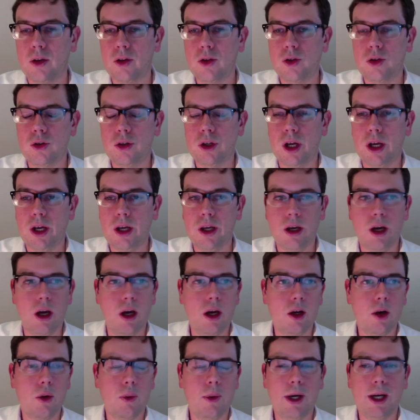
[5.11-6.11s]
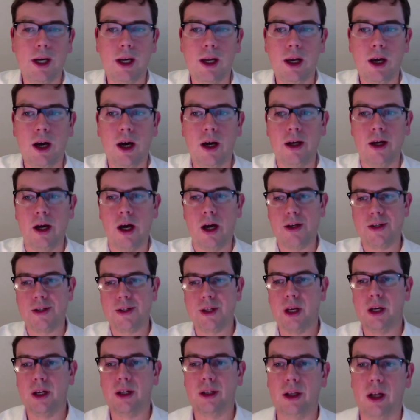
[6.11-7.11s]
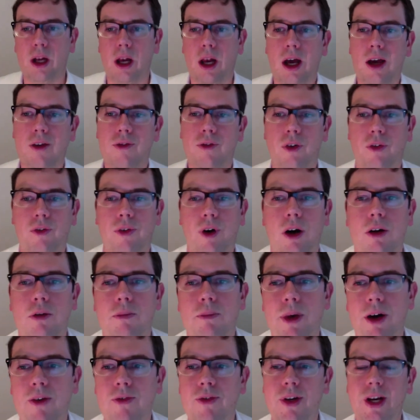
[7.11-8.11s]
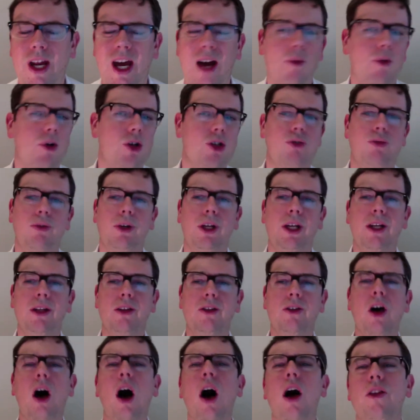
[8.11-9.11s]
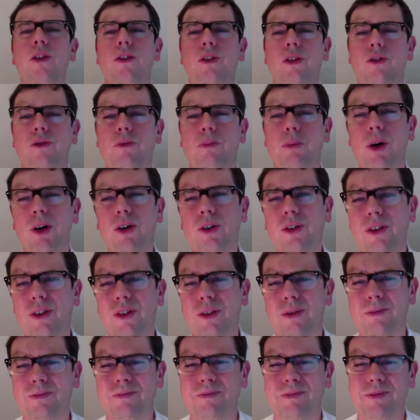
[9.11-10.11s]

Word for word: today, uh, quickly, I, I started the life of Warren Buffett. I was reading tons of books.